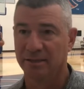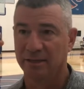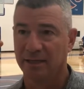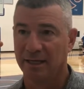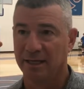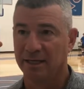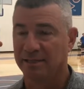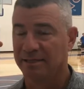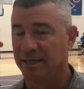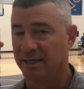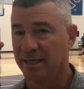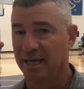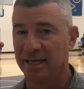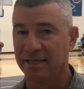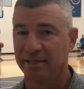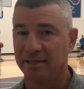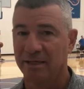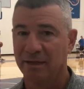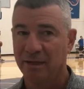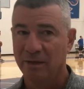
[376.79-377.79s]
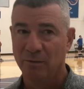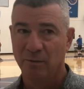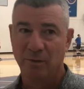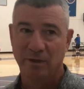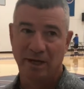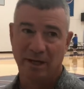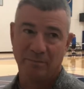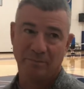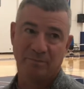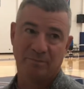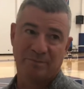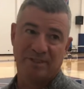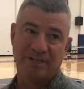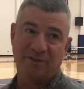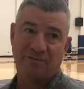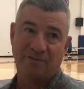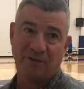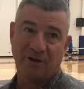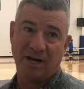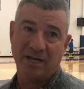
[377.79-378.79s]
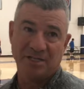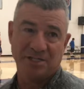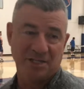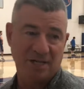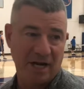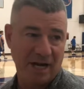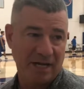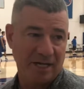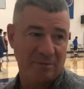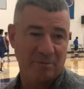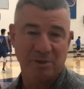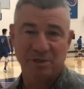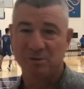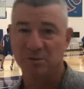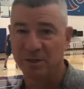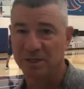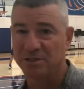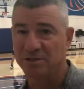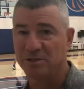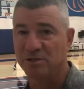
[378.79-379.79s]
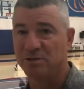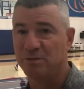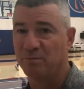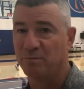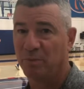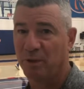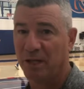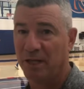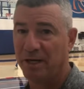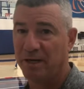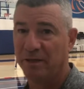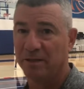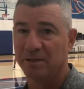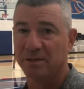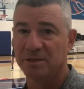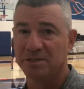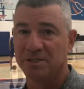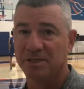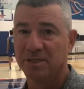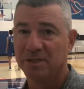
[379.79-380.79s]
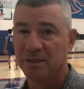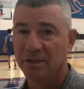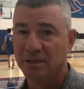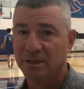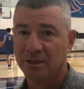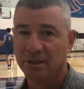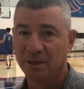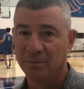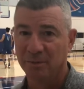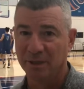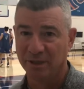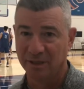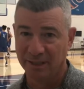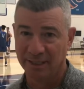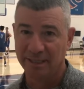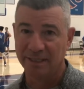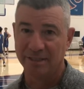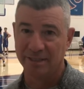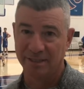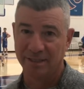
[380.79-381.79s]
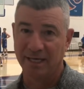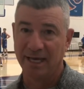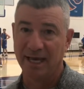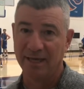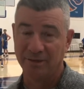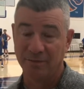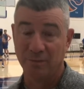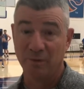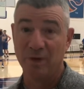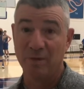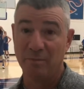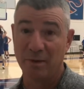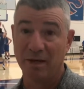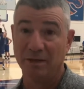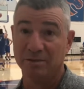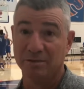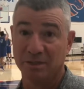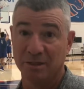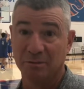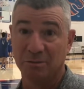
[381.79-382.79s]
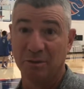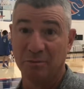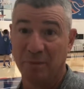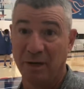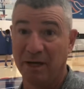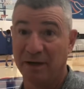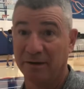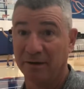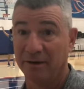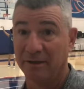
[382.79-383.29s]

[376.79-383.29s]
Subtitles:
like I said, that when I'm differentiating between two players, I'm going to lean to the guy that rebounds a little better.